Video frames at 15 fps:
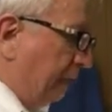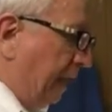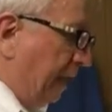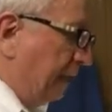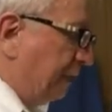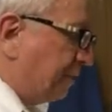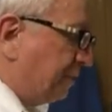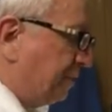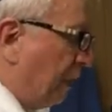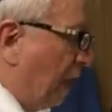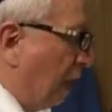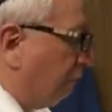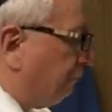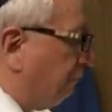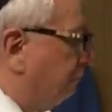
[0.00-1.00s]
get his
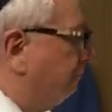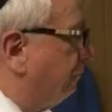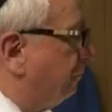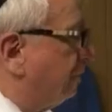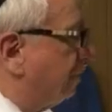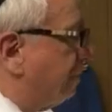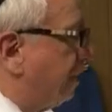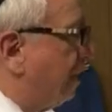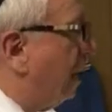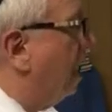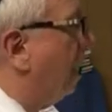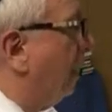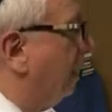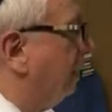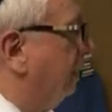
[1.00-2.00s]
doctrine from the
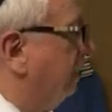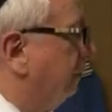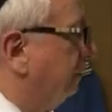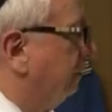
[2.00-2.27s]
Tanakh.